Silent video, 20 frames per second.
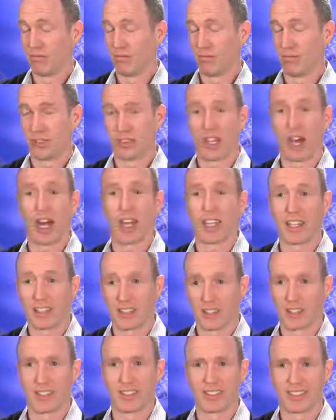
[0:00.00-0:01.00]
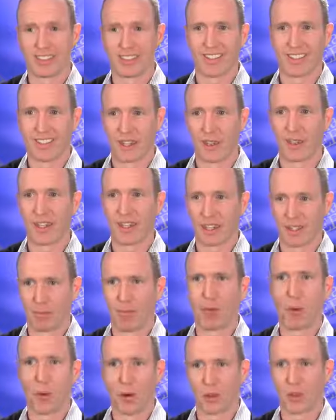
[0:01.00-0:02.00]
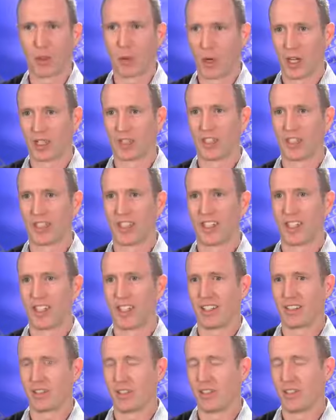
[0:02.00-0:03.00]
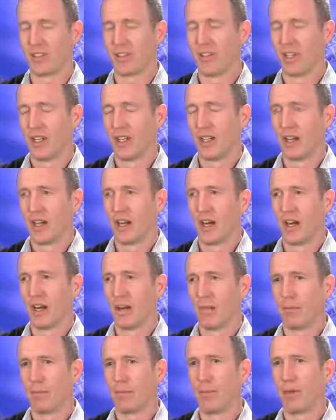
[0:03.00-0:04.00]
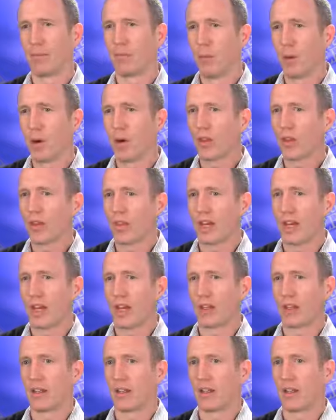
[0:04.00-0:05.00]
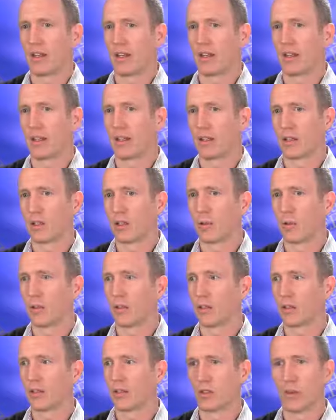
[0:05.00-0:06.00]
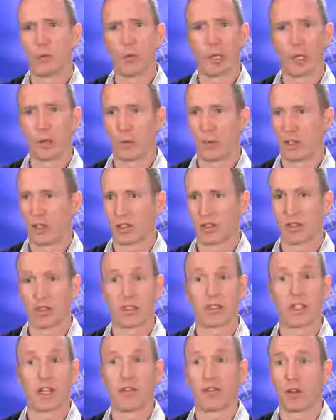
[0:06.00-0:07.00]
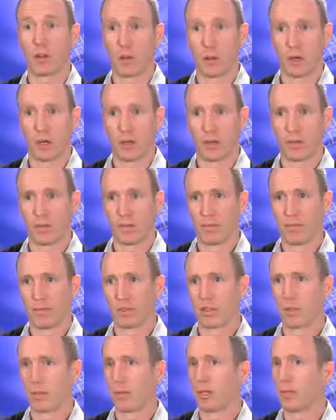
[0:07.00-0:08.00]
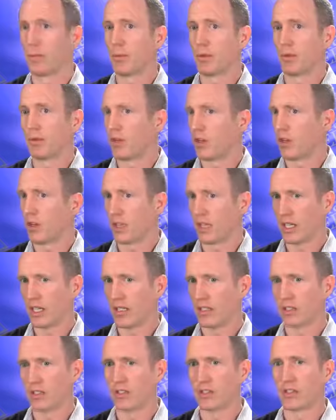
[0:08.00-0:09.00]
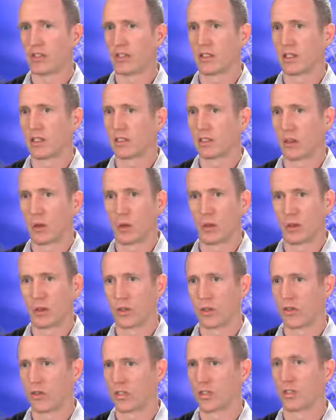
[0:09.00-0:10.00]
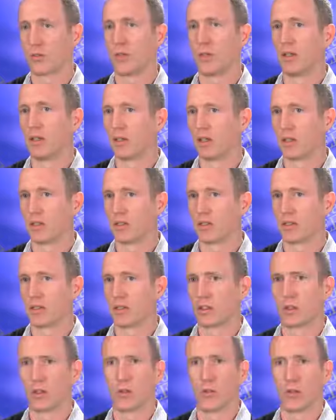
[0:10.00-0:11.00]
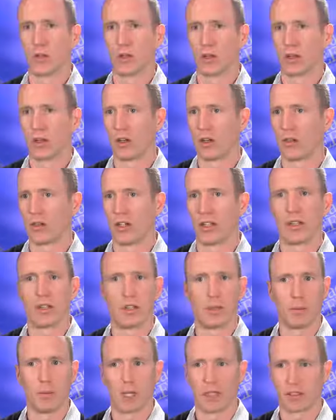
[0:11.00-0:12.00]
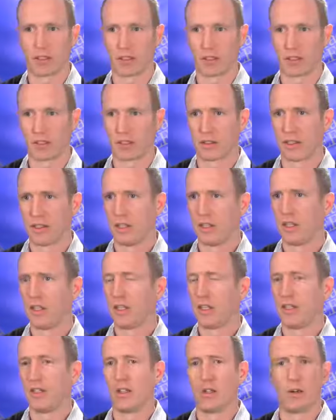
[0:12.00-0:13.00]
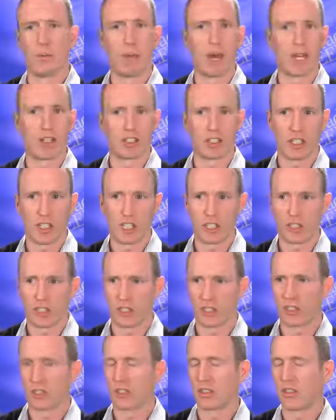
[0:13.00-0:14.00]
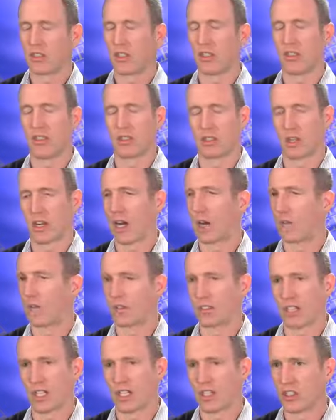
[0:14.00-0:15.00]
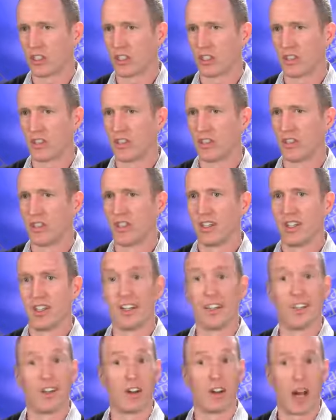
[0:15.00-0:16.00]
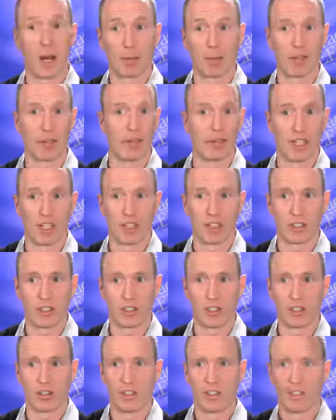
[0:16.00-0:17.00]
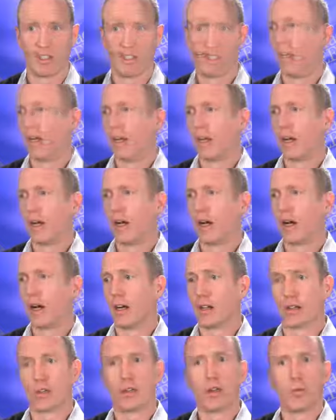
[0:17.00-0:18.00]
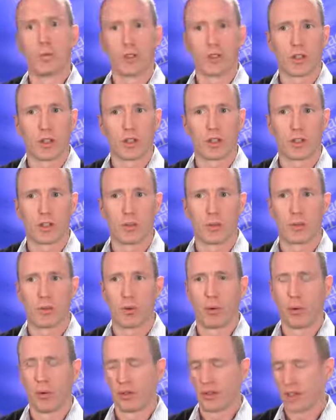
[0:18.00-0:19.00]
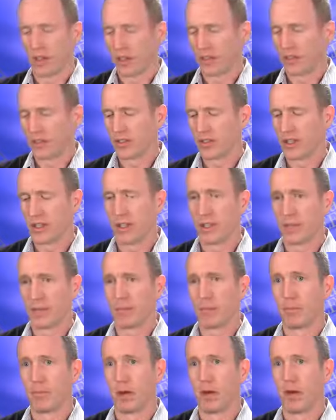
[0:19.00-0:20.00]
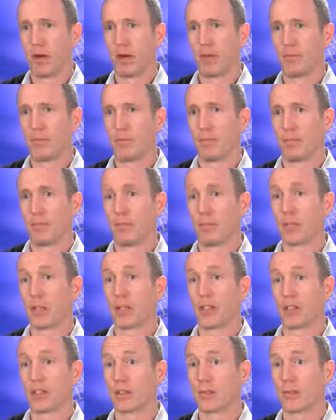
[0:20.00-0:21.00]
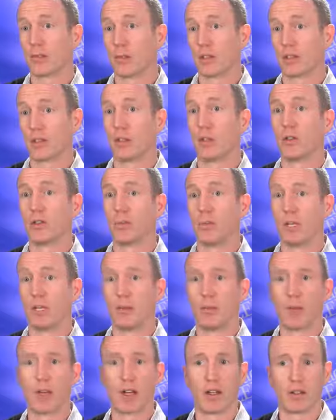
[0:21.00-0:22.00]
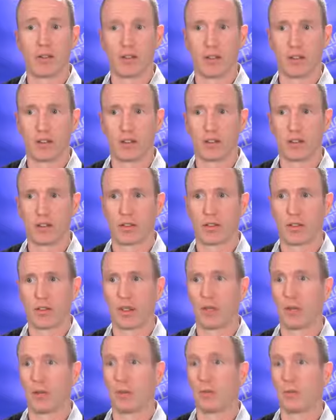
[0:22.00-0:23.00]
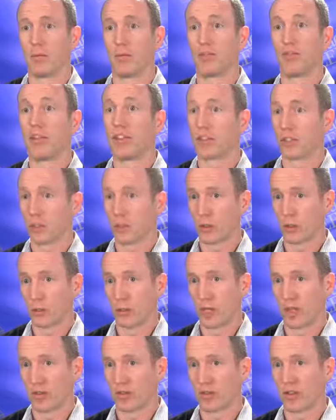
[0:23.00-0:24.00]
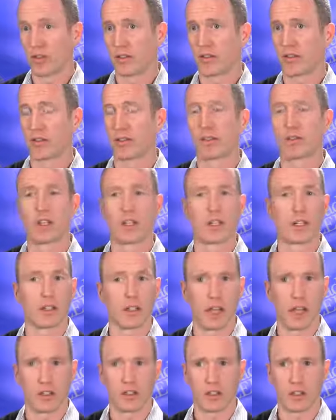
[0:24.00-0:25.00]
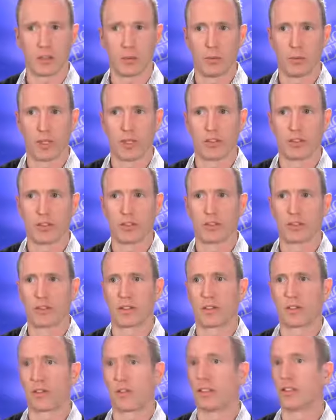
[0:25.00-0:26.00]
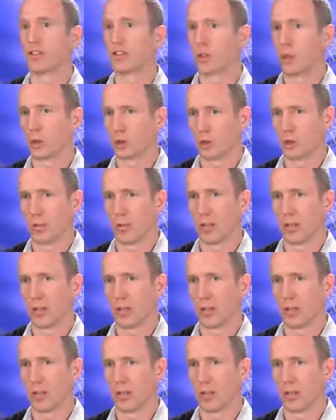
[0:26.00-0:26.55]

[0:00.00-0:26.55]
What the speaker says: science, it's, I think, an important question to answer. But more than that, humor is ubiquitous. It's everywhere. So people of all ages and cultures experience humor on a daily basis in their imagination, in their conversation, and in their observation. Humor is also important to understand because it bestows many benefits. Physical benefits, psychological benefits, and social